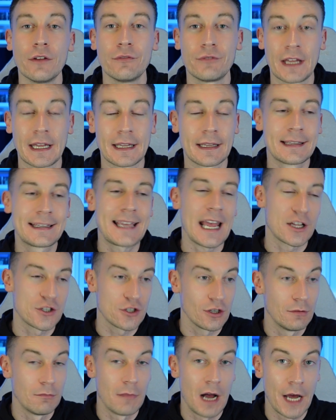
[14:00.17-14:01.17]
of it. Get
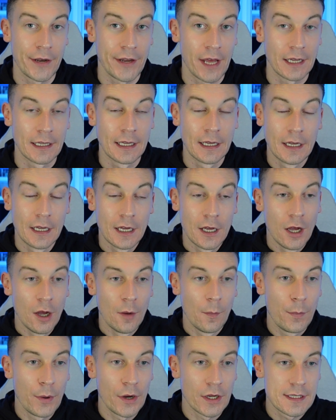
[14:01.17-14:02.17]
up, Mane.
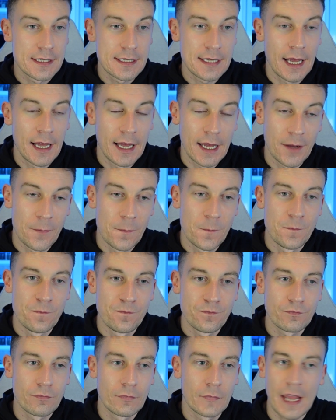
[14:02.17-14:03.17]
But
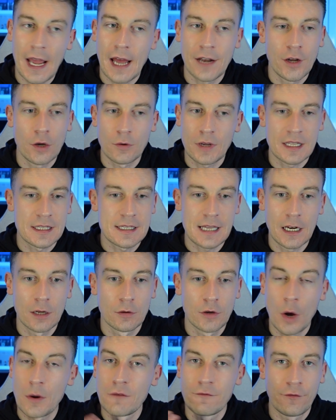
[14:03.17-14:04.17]
yeah, no, Cancelo
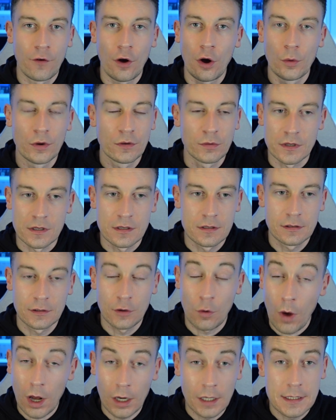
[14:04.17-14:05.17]
going forward was
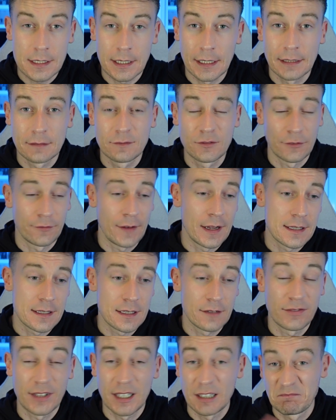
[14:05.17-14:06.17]
quality
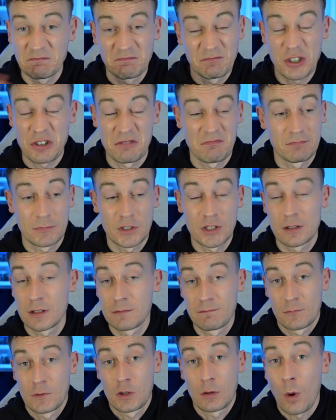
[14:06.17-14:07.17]
defensively. Just
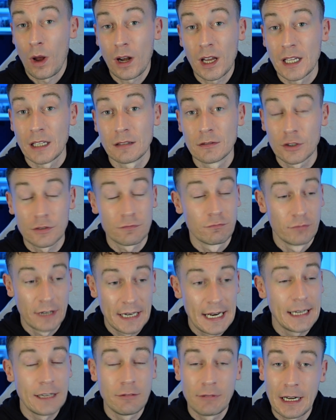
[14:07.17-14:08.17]
quality. Just
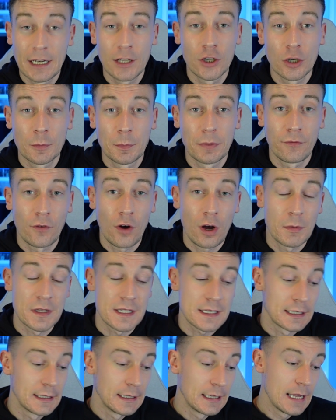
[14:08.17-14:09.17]
really, really good
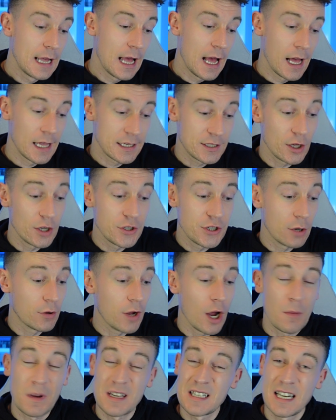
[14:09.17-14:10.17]
performance. Sergio
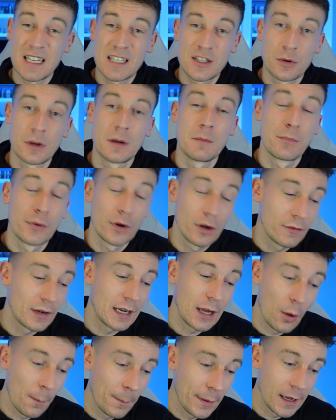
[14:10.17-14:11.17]
Gomez needs to improve a
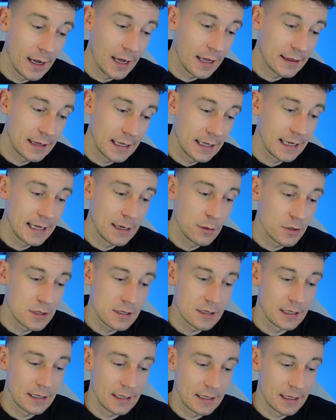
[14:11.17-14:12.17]
little bit. I think he
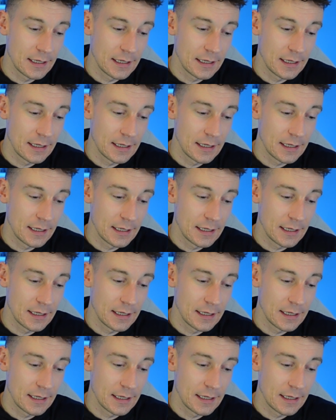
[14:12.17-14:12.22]
was,